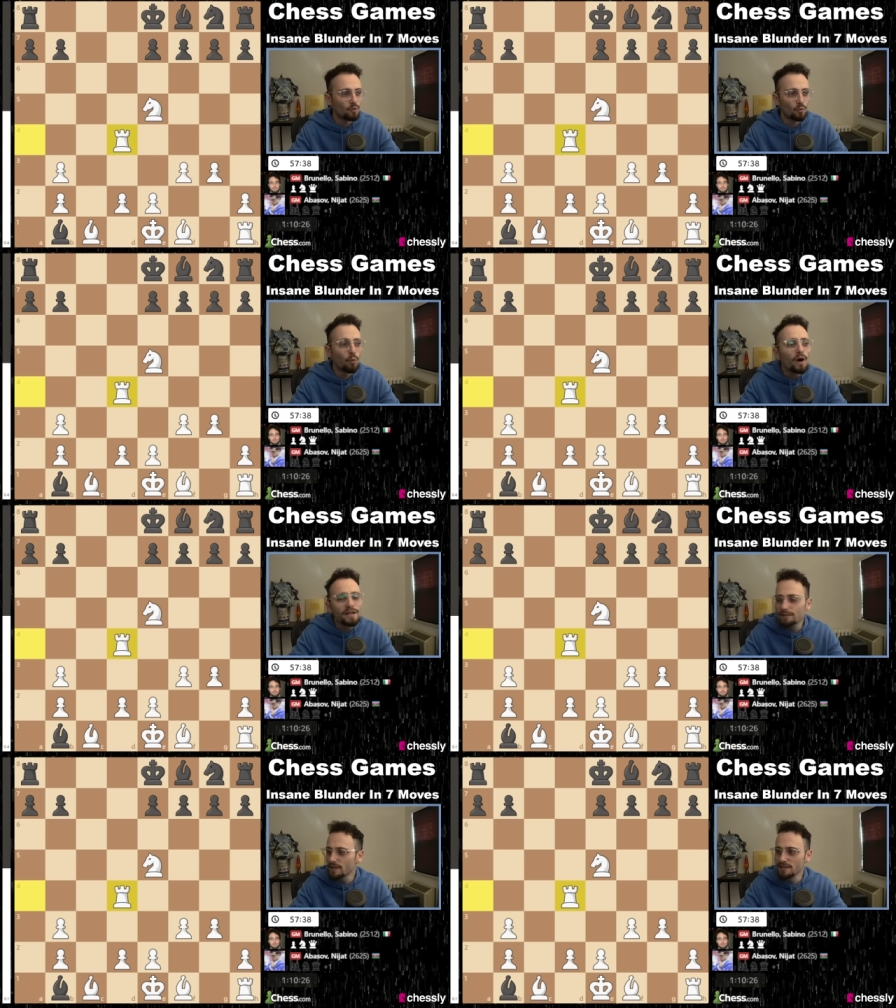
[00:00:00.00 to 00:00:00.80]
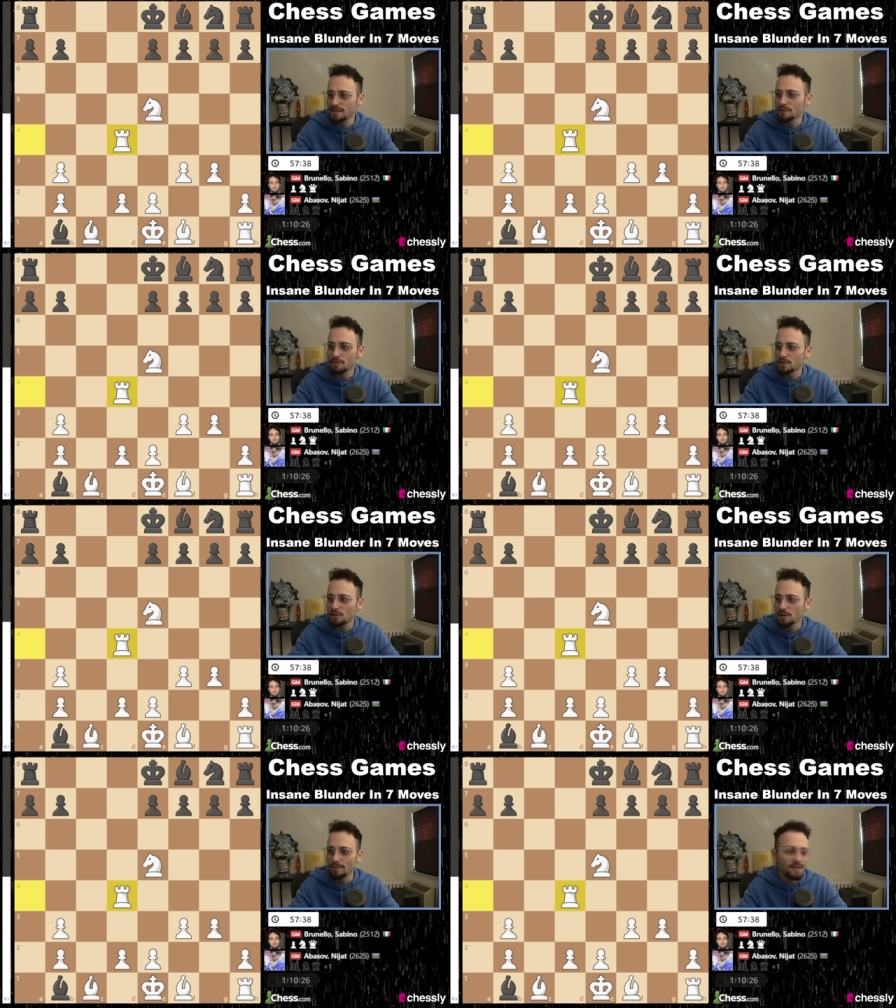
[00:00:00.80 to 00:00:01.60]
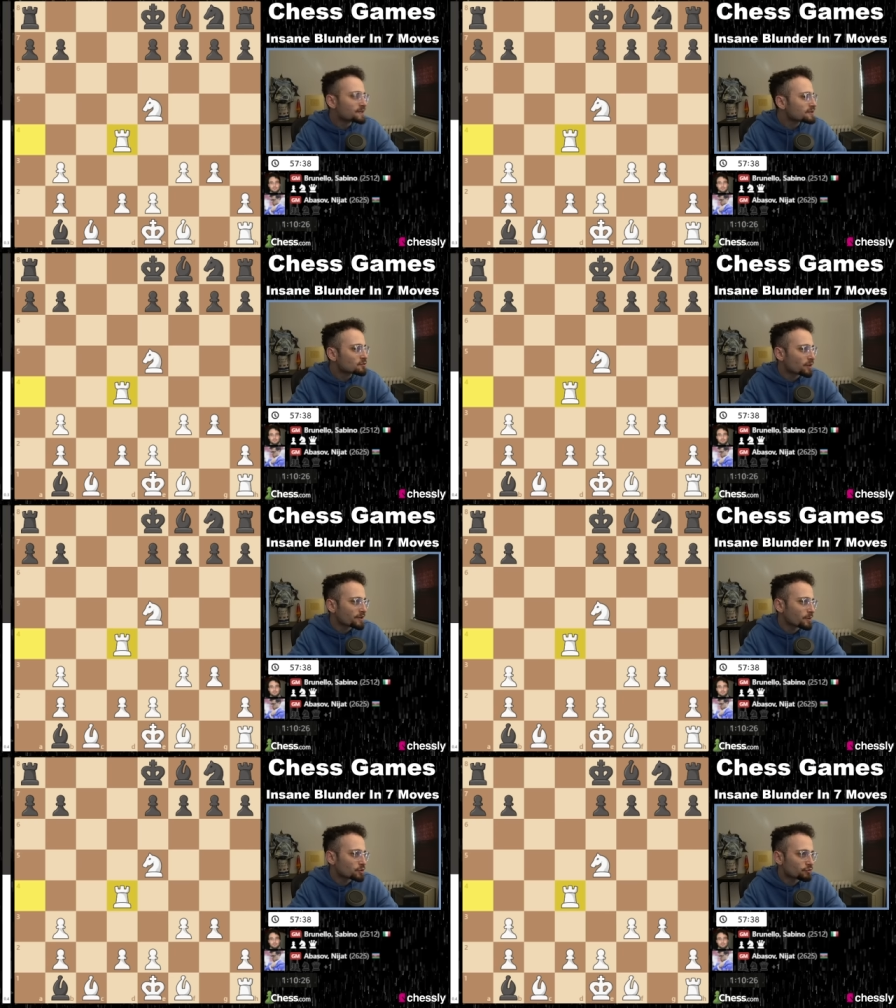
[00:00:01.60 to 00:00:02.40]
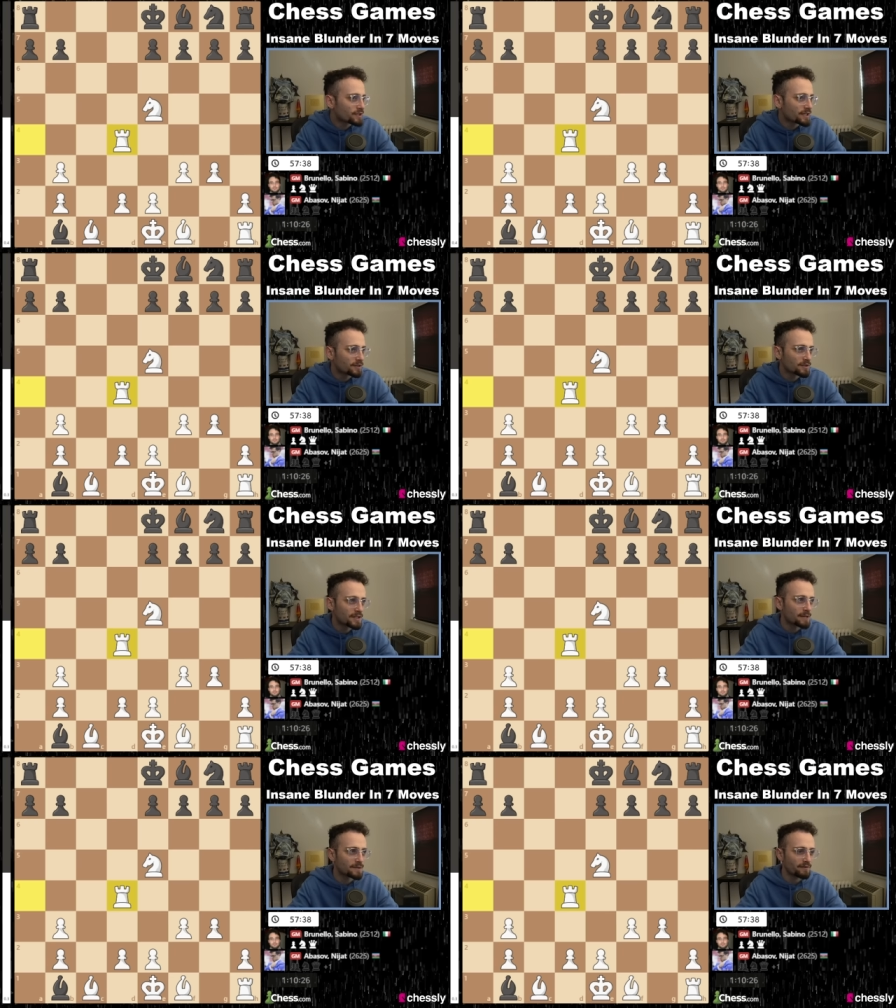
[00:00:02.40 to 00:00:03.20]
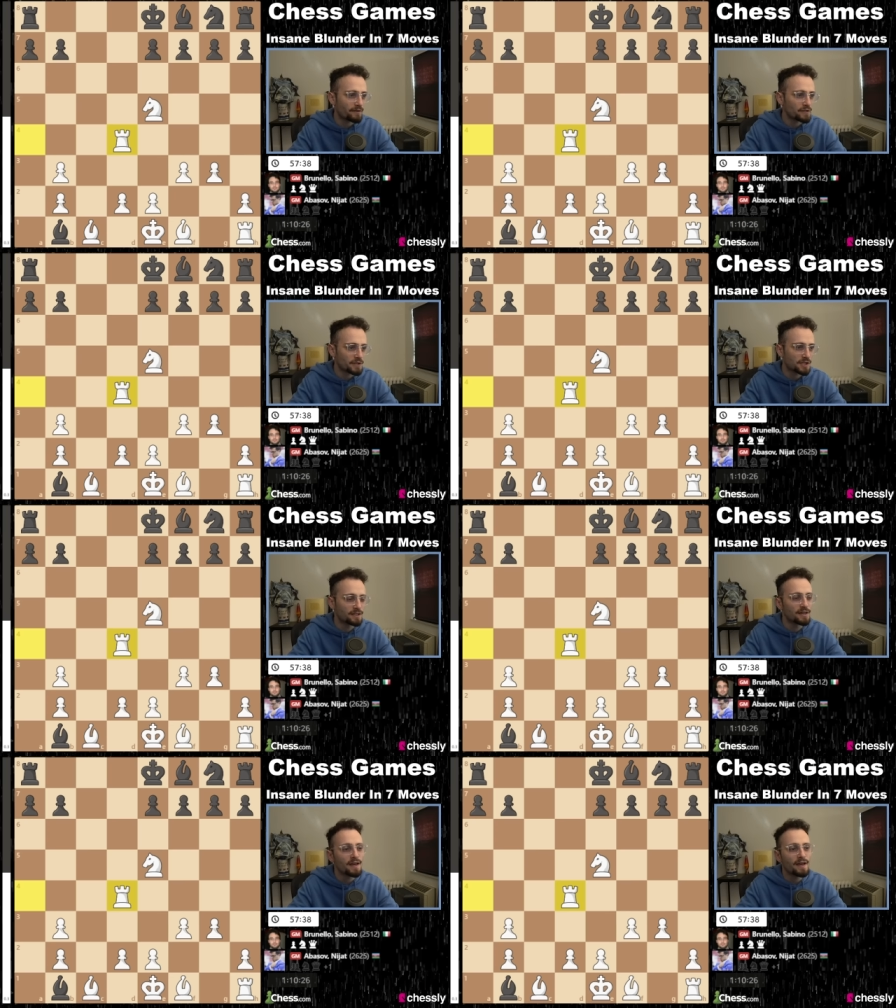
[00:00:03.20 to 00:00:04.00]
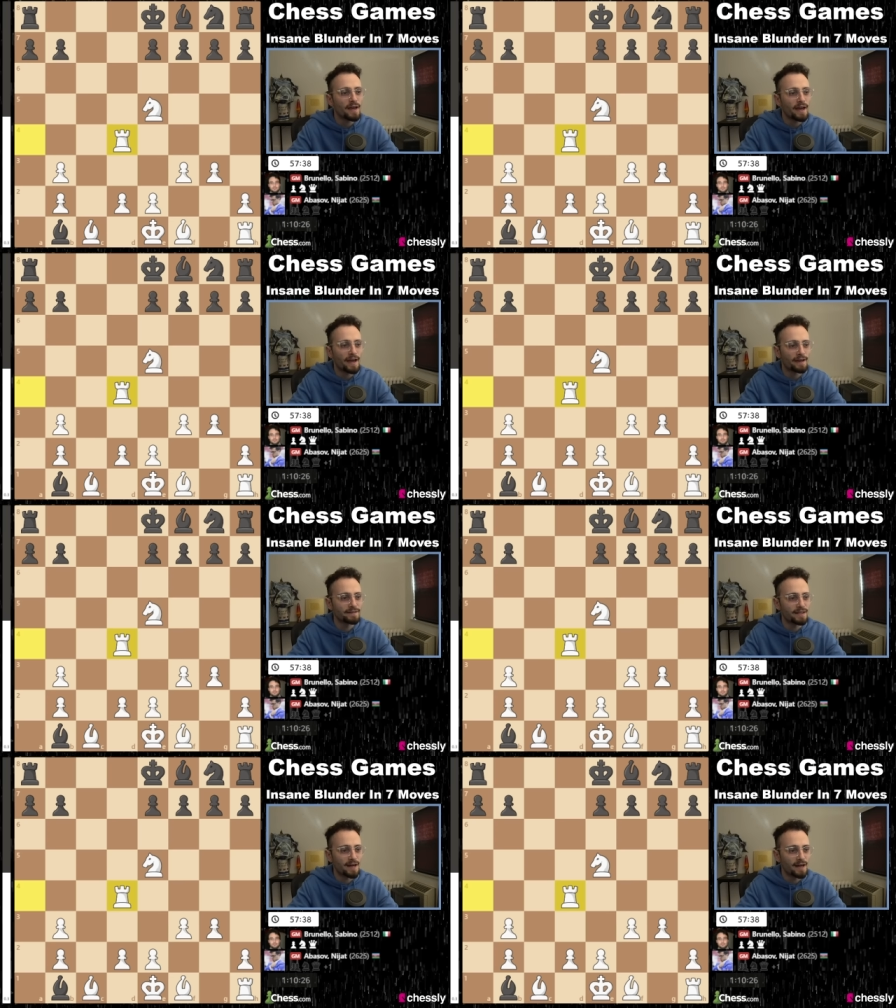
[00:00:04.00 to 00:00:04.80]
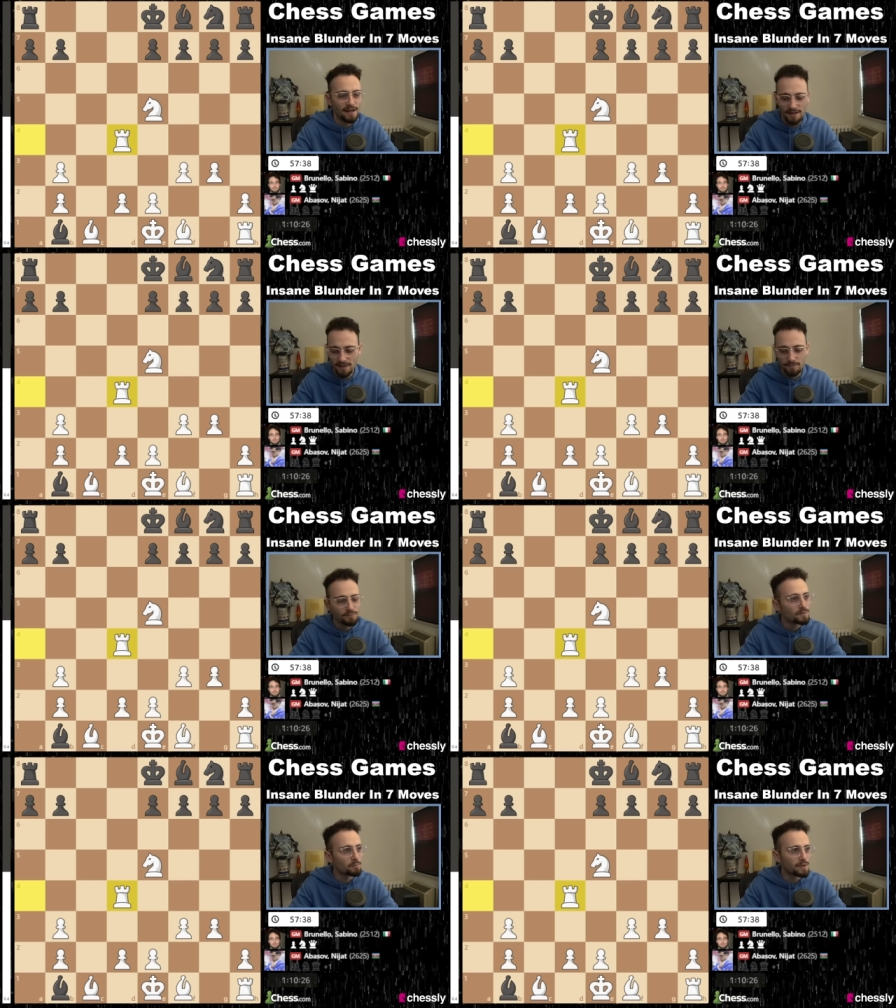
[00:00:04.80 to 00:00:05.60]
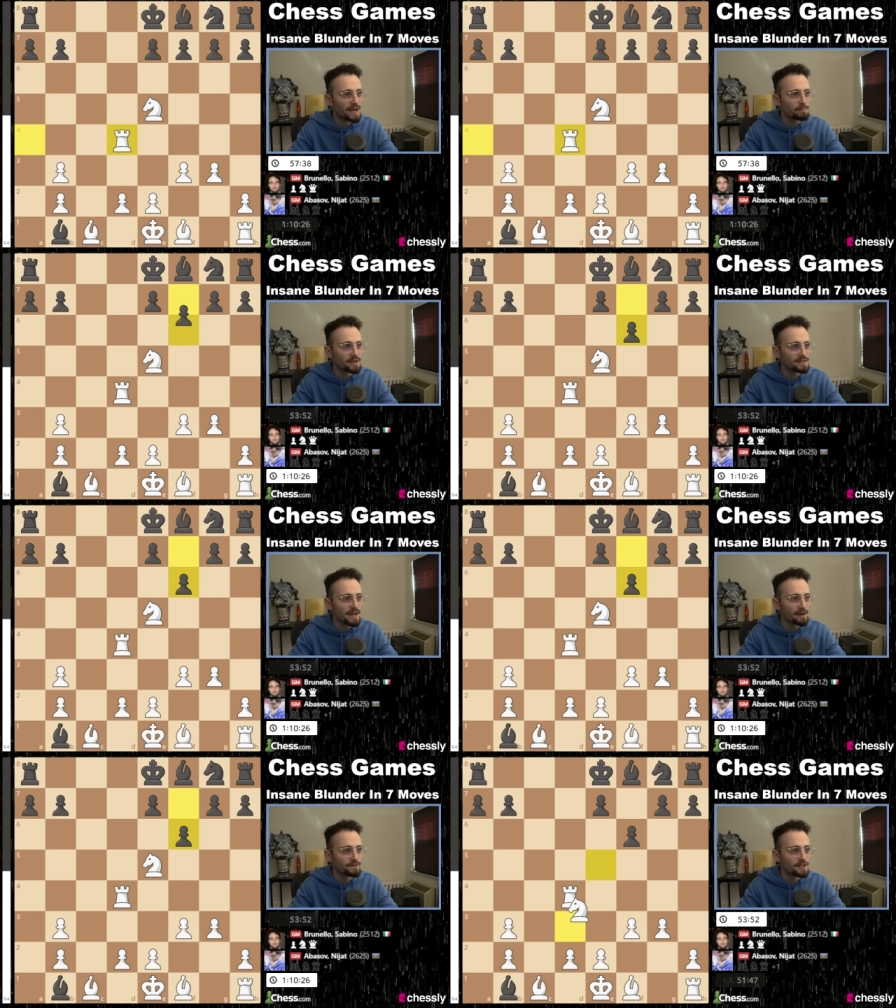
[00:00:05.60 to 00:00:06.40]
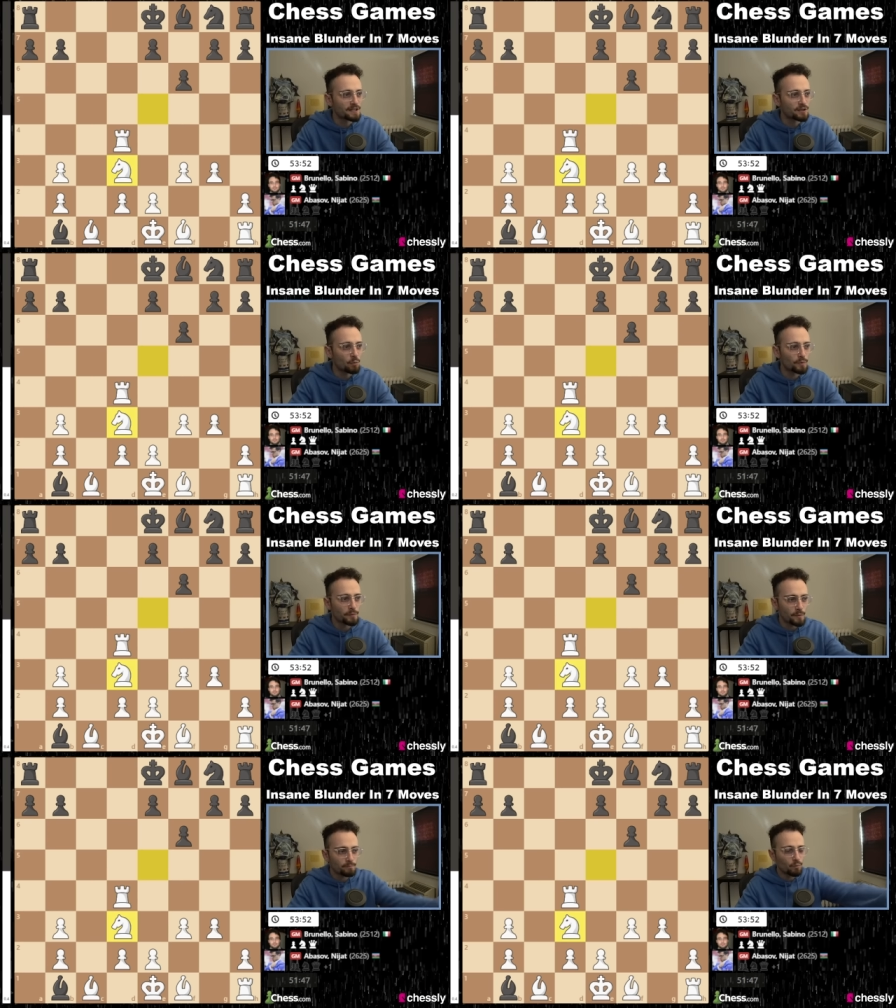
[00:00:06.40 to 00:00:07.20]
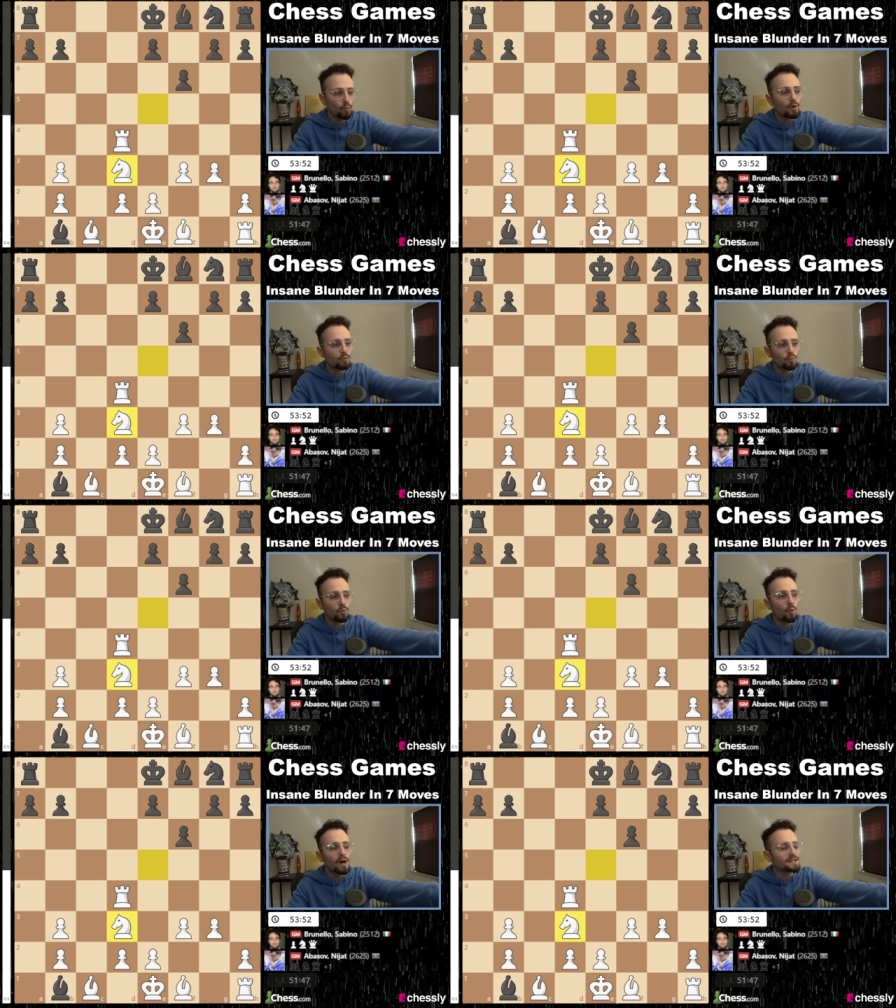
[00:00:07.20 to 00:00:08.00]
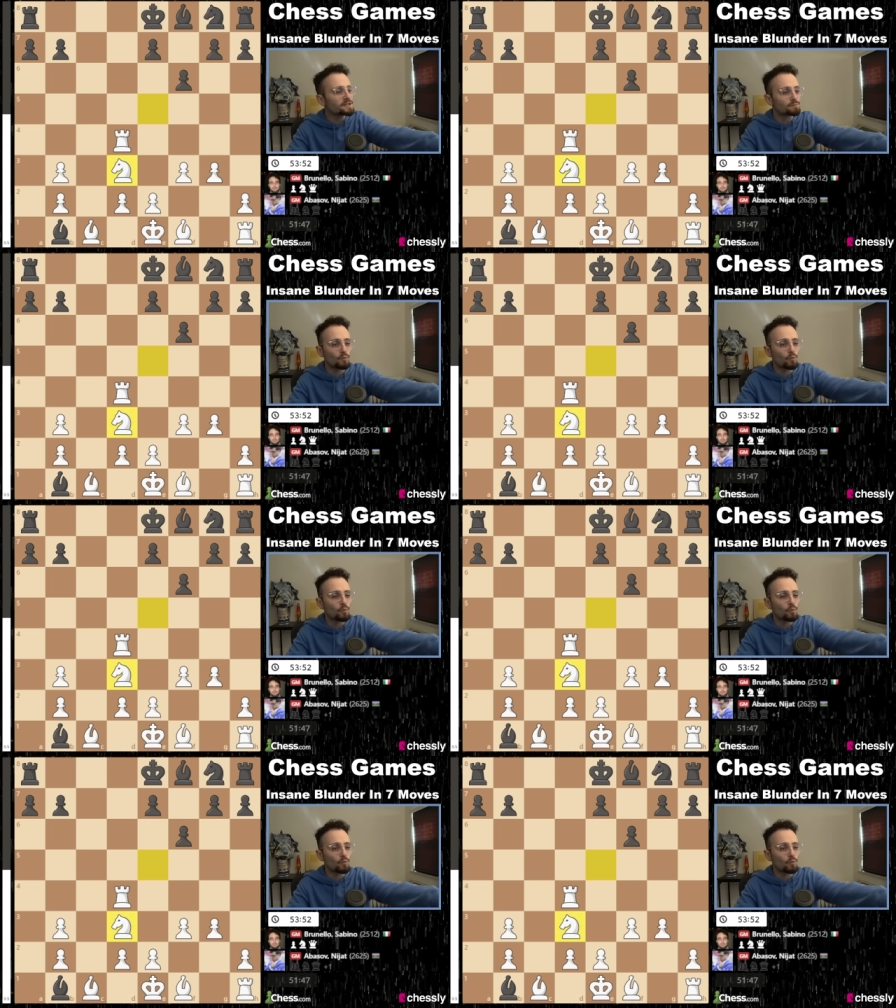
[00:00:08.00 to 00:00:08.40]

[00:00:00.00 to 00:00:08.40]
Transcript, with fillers: What even is this position? I mean, this is one of the most ridiculous games I've ever seen. And uh, black plays f6. The, the, the, what, what is...